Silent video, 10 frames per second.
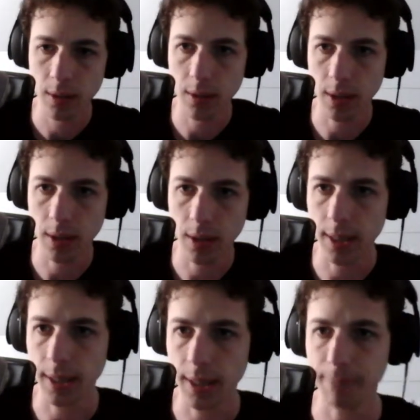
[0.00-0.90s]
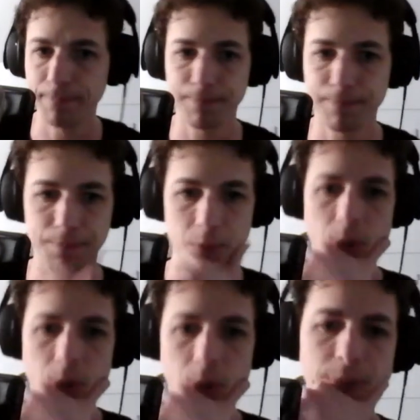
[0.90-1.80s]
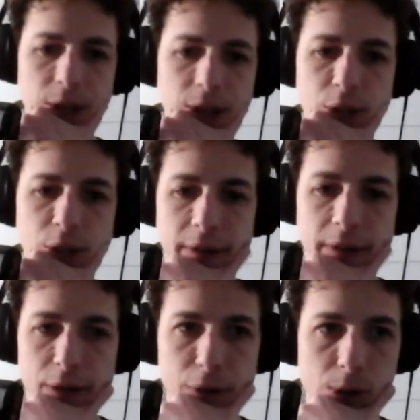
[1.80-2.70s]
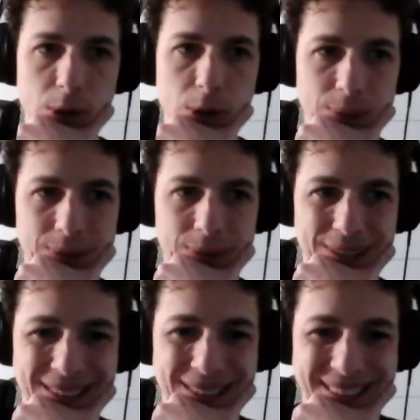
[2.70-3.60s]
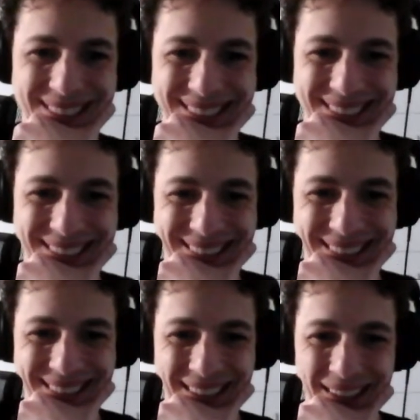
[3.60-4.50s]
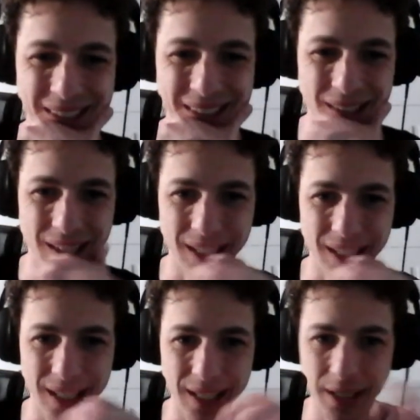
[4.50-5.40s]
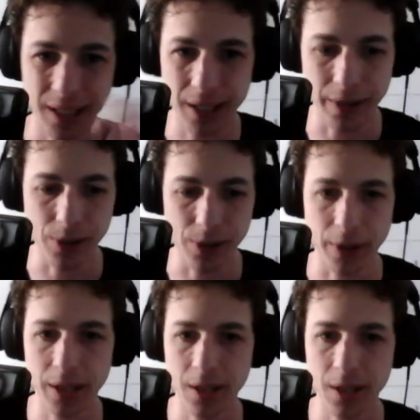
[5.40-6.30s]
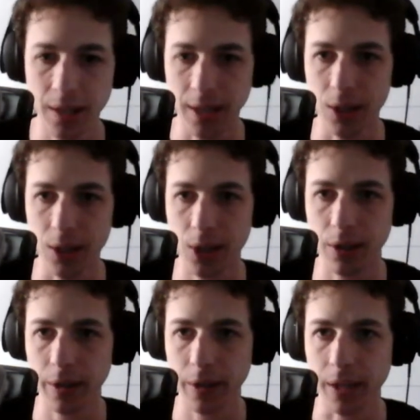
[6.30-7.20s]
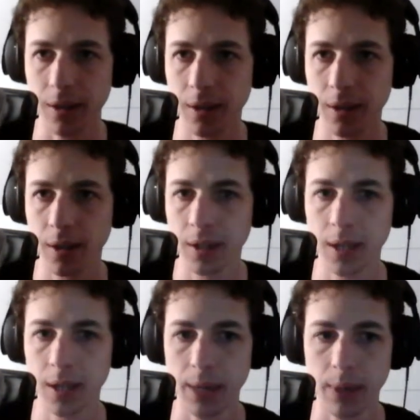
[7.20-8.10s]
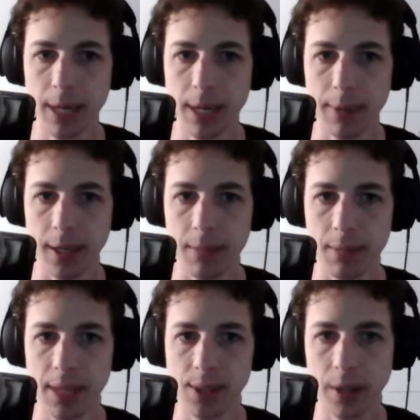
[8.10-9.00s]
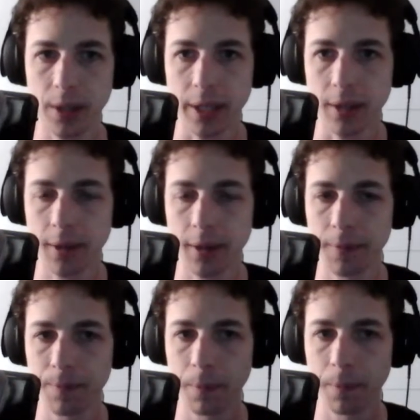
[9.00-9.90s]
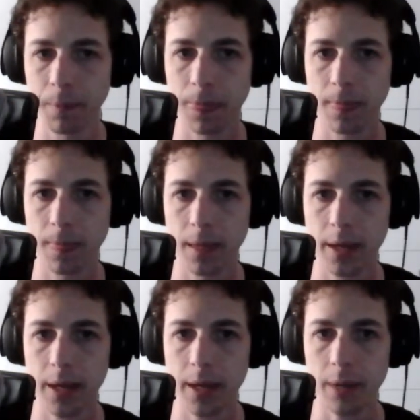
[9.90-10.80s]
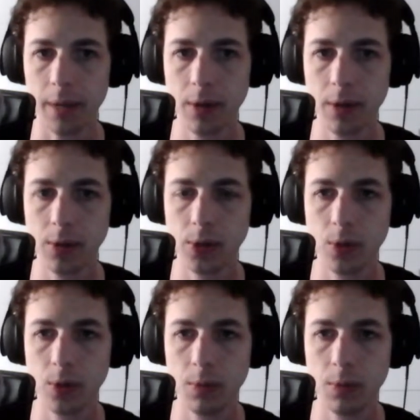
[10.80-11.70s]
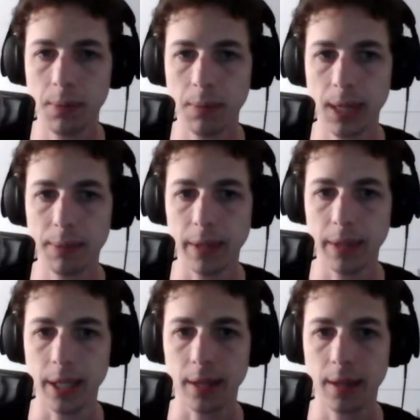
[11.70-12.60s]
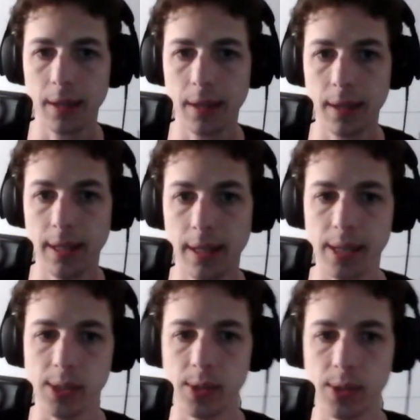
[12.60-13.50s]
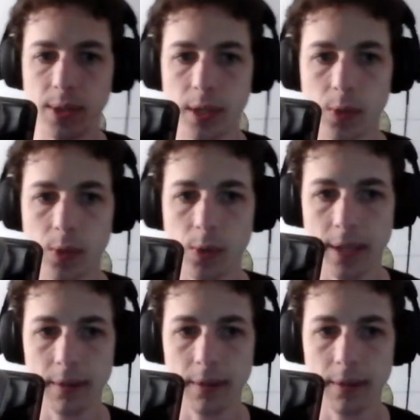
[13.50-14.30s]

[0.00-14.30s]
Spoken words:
Crud. I should have figured that out first. There's the link. I can share the link. I'll copy and paste the link. It appears to be populating. Yes, it is working.